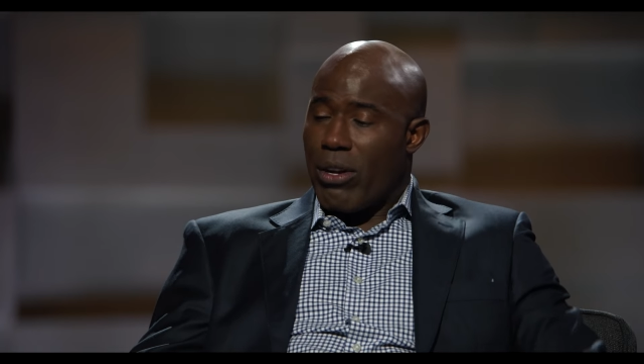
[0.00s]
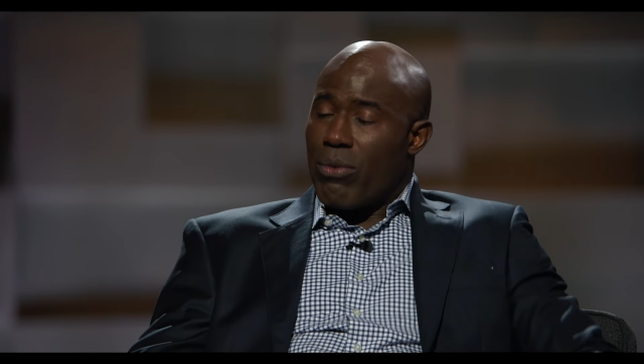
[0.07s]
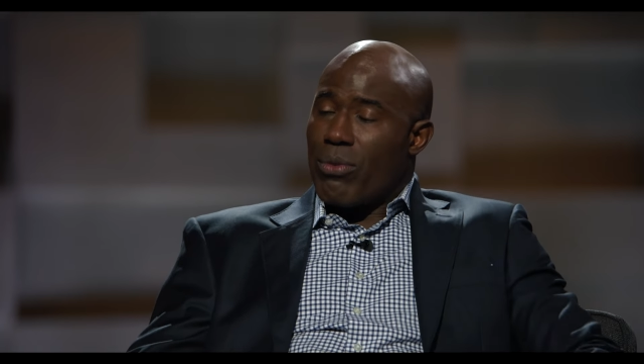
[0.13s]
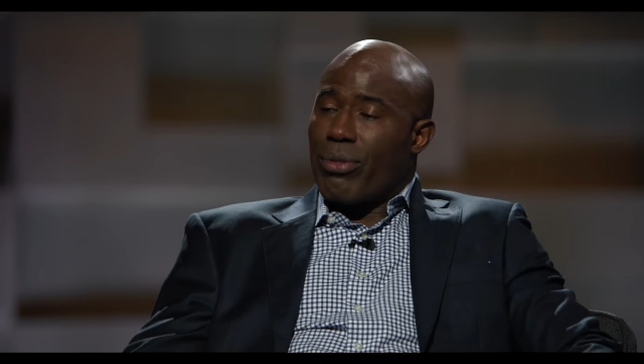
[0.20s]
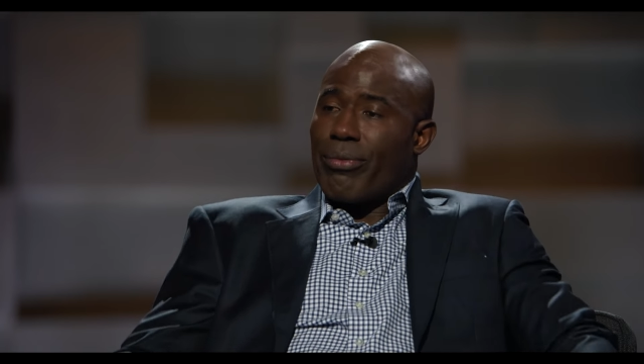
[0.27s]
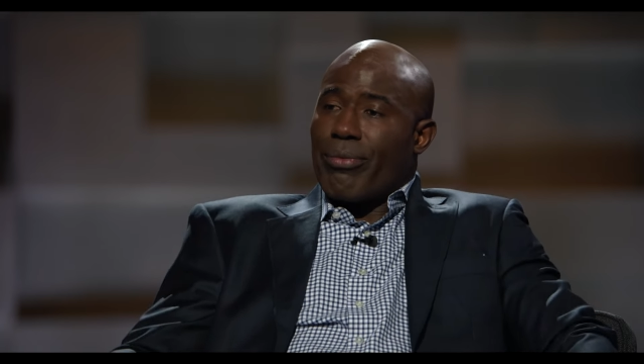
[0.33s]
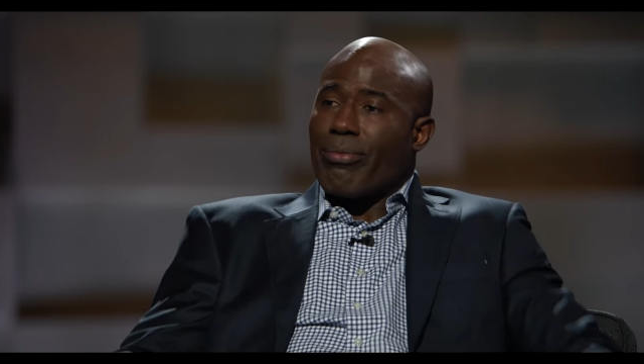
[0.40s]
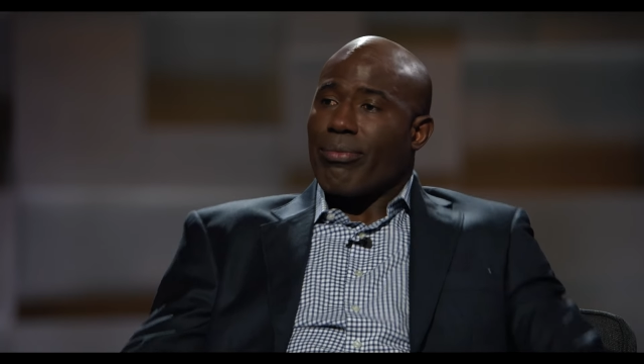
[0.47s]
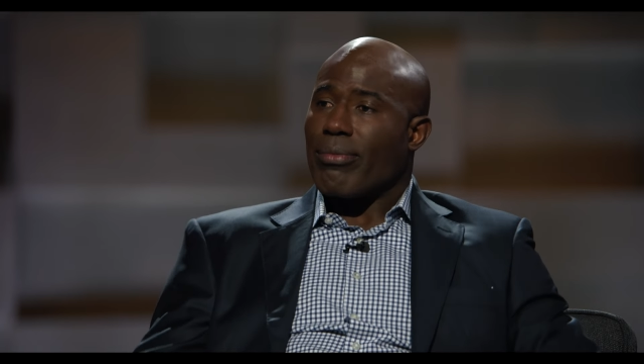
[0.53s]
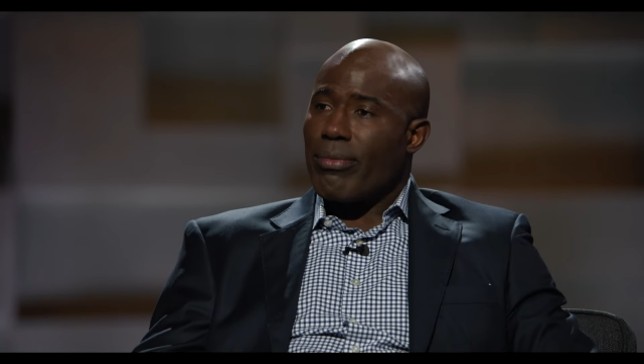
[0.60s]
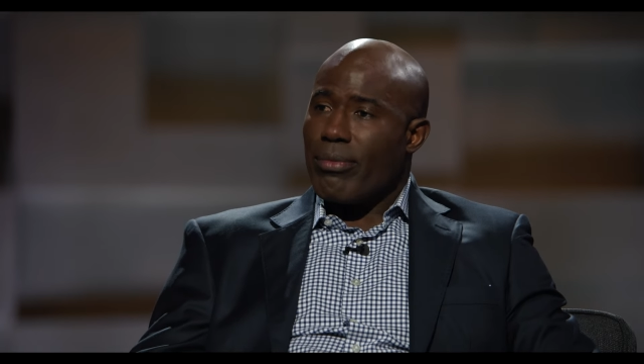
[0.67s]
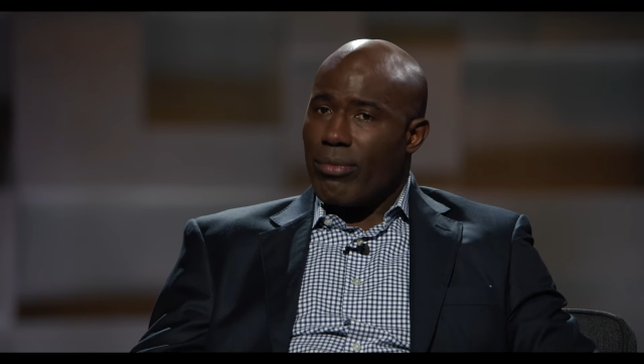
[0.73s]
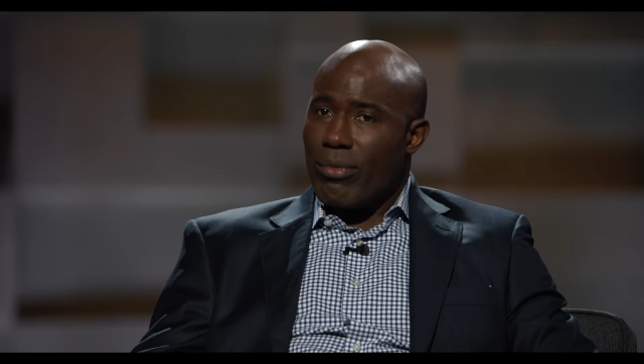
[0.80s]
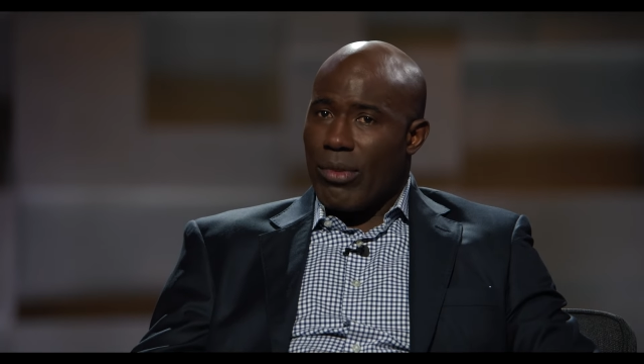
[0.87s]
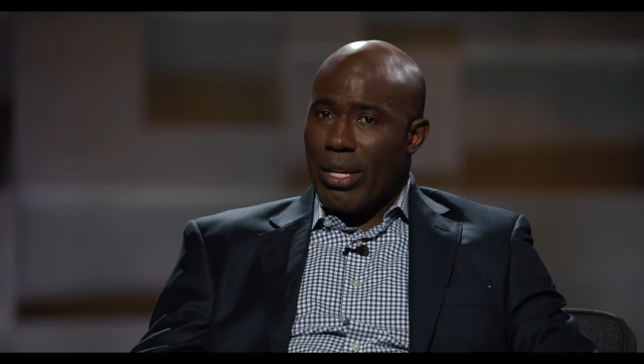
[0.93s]
know,
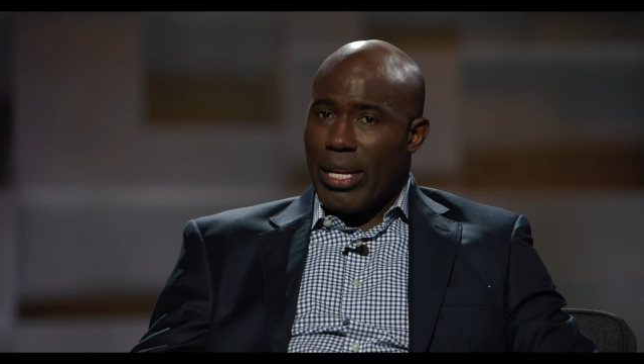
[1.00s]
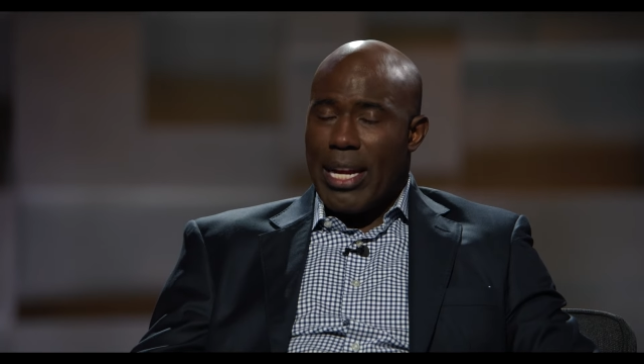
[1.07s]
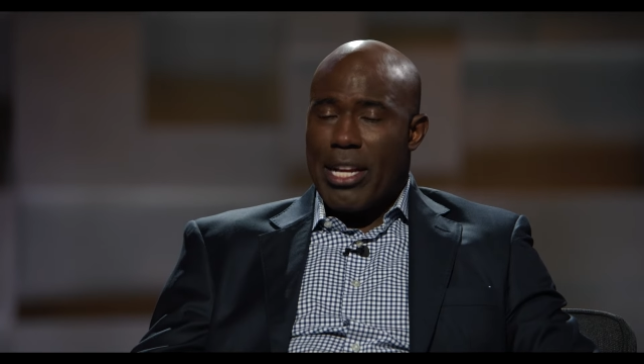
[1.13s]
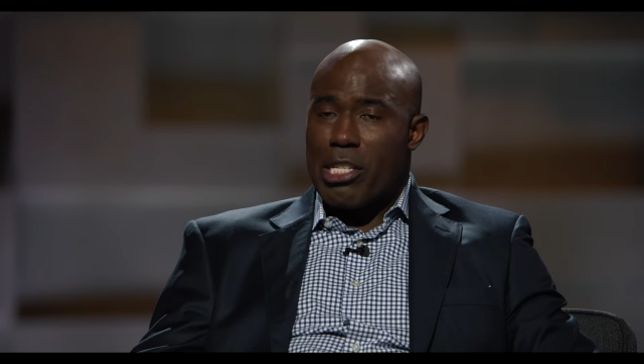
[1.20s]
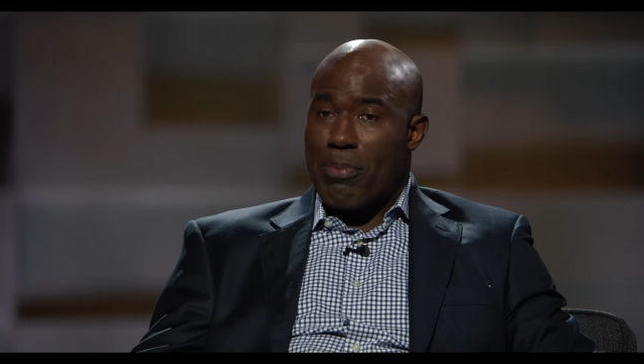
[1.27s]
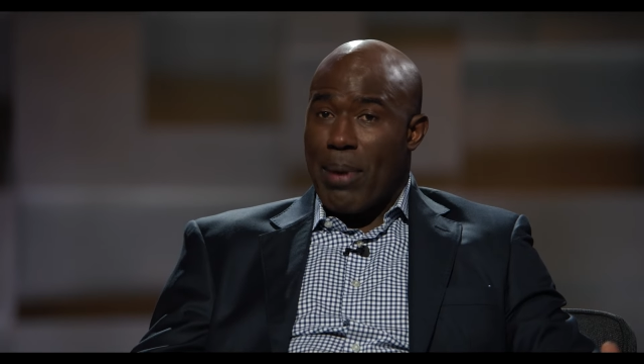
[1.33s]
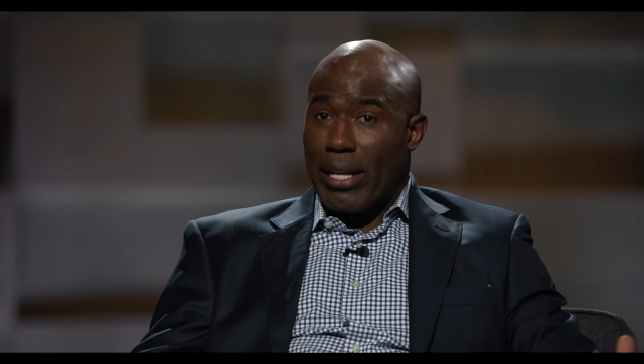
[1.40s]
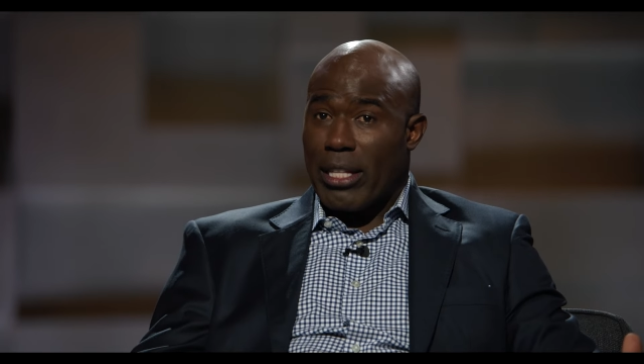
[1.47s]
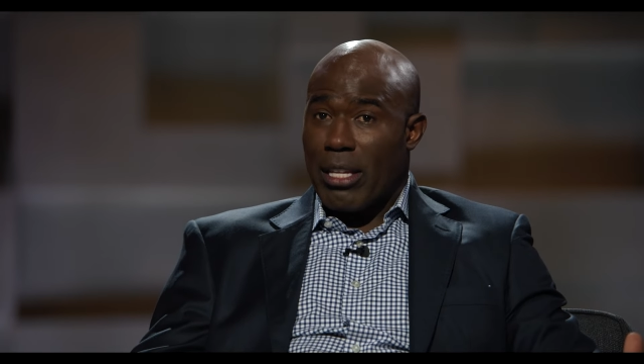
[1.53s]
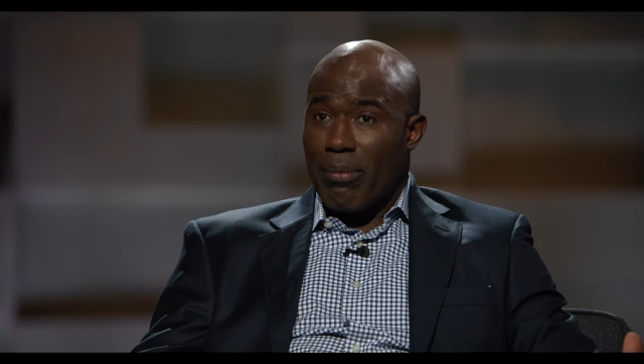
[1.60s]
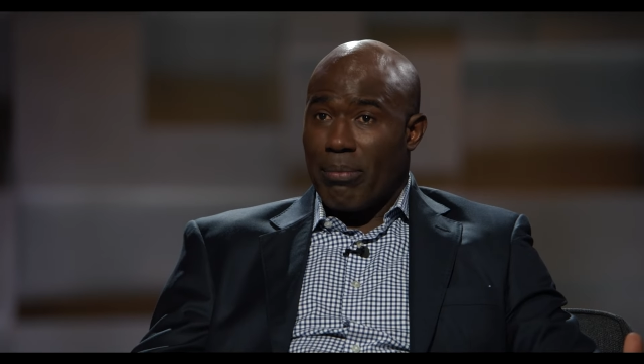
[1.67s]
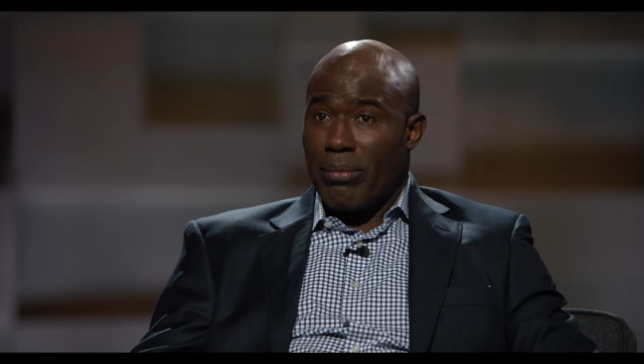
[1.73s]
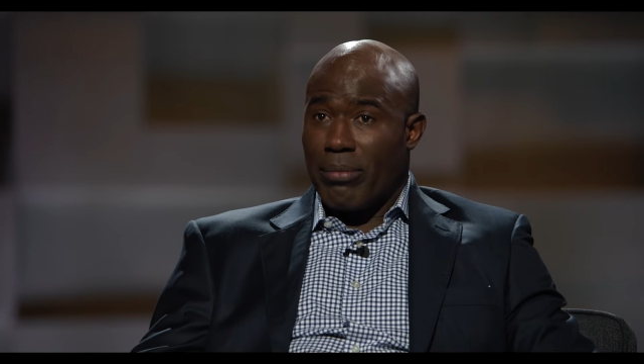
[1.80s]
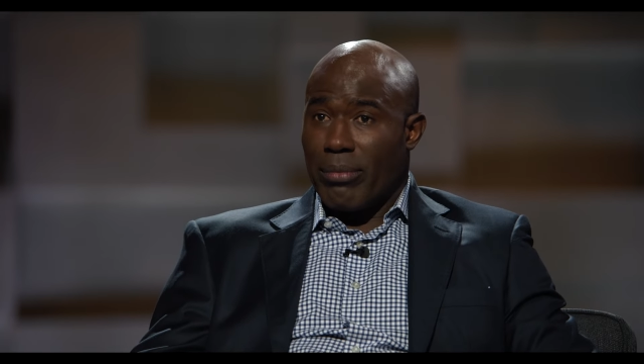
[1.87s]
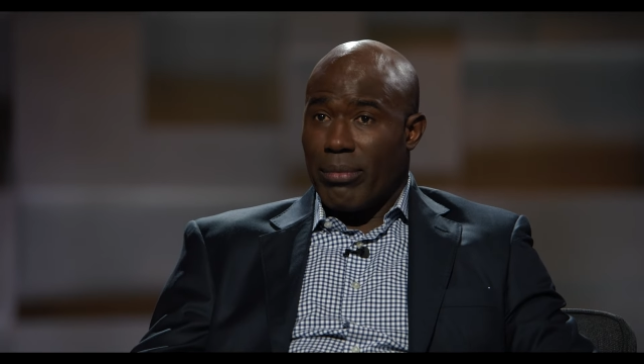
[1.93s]
you didn't expect
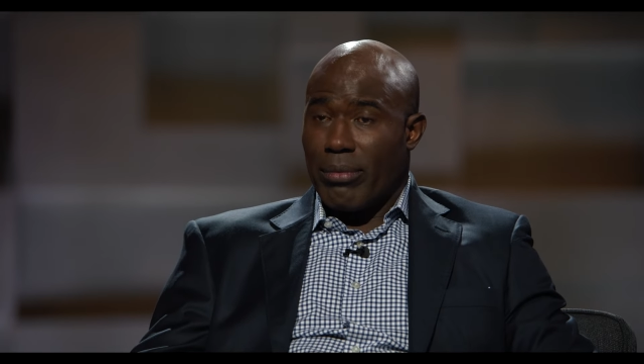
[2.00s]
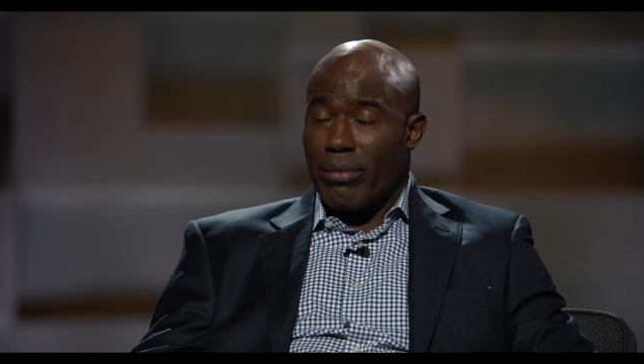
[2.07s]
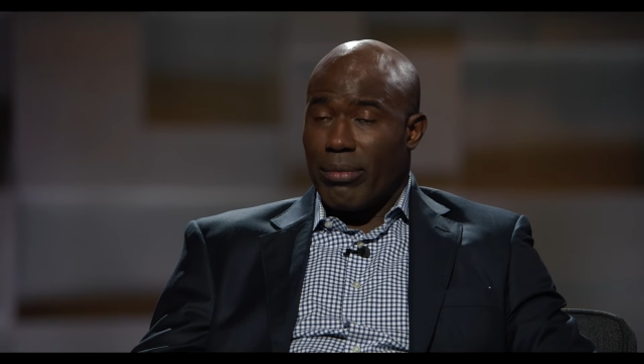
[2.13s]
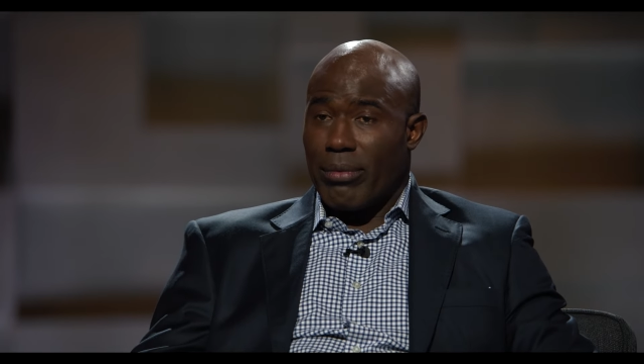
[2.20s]
them.